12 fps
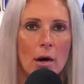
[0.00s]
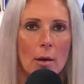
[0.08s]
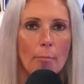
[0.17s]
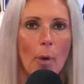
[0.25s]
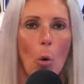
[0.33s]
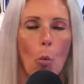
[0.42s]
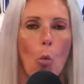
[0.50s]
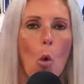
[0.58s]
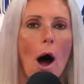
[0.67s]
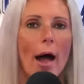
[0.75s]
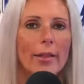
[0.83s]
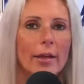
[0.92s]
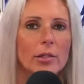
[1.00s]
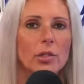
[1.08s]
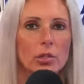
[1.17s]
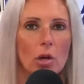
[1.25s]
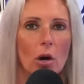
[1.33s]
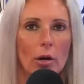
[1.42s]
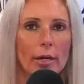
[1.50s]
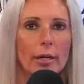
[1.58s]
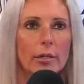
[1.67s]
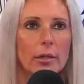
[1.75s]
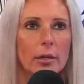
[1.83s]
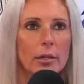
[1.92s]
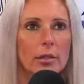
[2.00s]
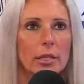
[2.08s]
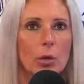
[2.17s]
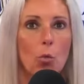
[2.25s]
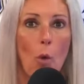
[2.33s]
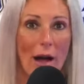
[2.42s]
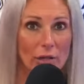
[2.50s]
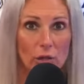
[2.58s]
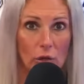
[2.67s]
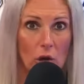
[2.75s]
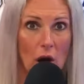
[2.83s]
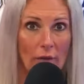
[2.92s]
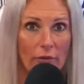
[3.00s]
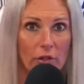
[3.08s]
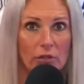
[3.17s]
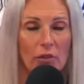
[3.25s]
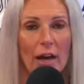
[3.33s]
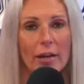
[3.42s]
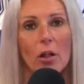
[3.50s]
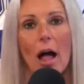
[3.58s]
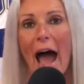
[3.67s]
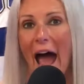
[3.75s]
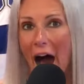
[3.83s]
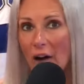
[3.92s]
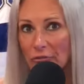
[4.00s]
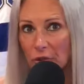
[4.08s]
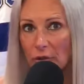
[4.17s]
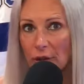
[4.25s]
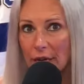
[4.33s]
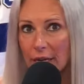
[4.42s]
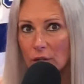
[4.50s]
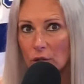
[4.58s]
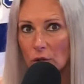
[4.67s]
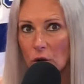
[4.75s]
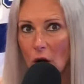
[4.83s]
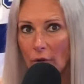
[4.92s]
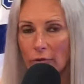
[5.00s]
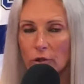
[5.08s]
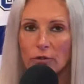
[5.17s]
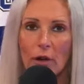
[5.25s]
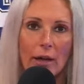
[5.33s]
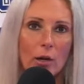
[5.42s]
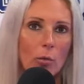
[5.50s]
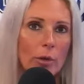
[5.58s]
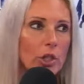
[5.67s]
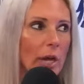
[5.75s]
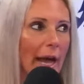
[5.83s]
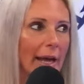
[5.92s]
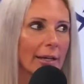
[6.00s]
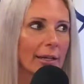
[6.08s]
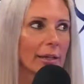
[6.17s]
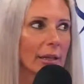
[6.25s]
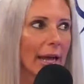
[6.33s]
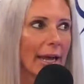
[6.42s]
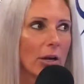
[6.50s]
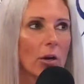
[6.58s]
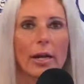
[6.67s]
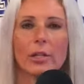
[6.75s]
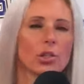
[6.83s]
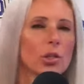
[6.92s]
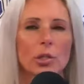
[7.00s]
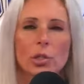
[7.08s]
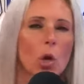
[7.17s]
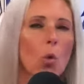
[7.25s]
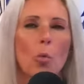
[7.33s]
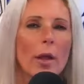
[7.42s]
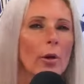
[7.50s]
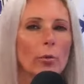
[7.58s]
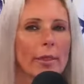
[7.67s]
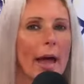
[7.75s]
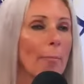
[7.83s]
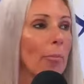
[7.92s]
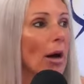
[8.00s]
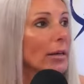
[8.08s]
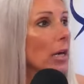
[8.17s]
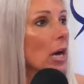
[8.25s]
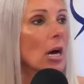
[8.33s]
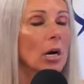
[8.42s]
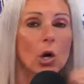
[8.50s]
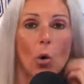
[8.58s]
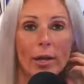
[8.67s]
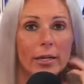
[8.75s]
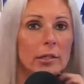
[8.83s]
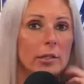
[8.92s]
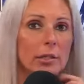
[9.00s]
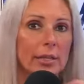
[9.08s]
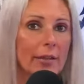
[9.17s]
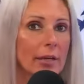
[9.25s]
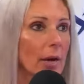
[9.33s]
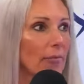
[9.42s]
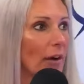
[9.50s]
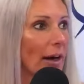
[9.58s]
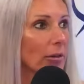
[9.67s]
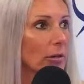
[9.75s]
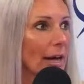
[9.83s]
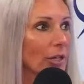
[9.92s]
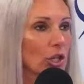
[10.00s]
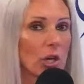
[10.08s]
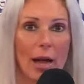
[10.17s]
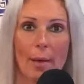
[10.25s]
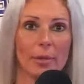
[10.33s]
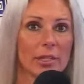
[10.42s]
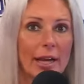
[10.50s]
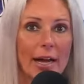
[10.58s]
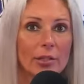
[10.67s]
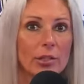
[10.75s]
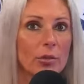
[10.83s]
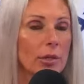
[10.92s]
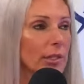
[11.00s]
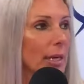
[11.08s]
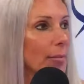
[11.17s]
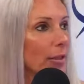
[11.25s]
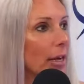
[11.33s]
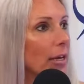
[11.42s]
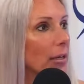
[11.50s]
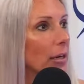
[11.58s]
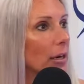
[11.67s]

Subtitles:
but why they started the Western Conference Final after the Eastern Conference Final, which ended later, it's just so weird but going into the Stanley Cup Final last year, Edmonton had to do the same thing.